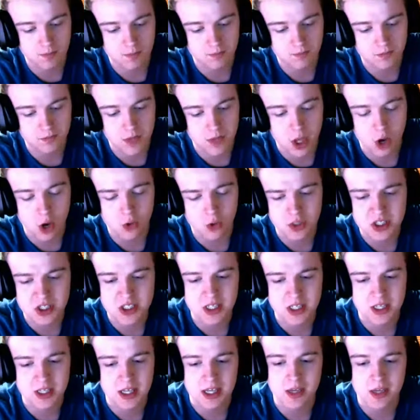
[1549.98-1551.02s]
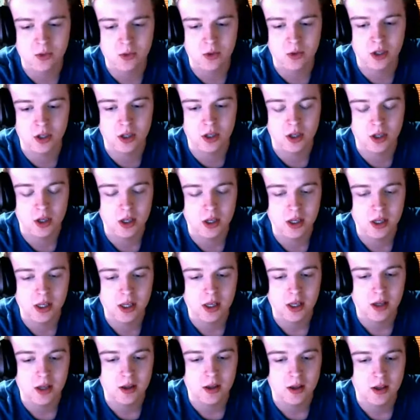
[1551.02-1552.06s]
They always said that he would,
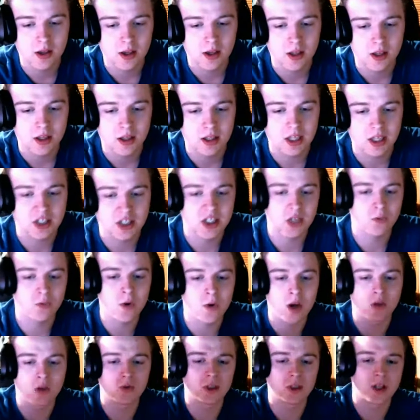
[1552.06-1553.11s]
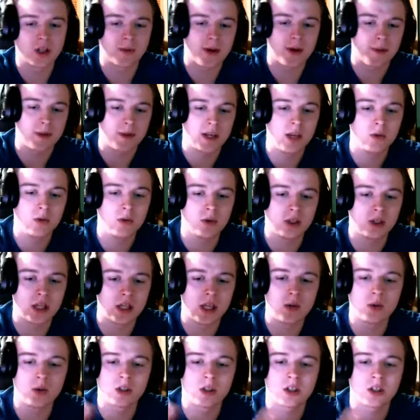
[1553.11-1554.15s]
like Seth Rollins would come up and he
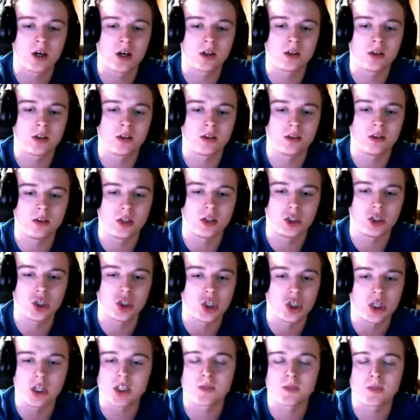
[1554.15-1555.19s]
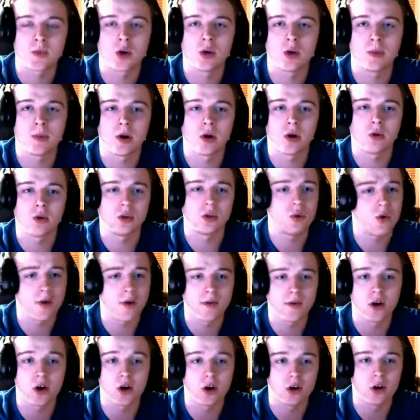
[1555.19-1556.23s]
would cut the shittiest promo you
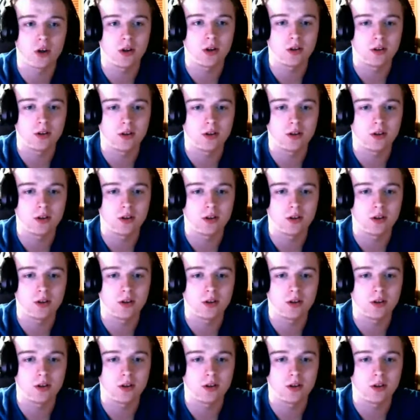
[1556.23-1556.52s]
ever heard.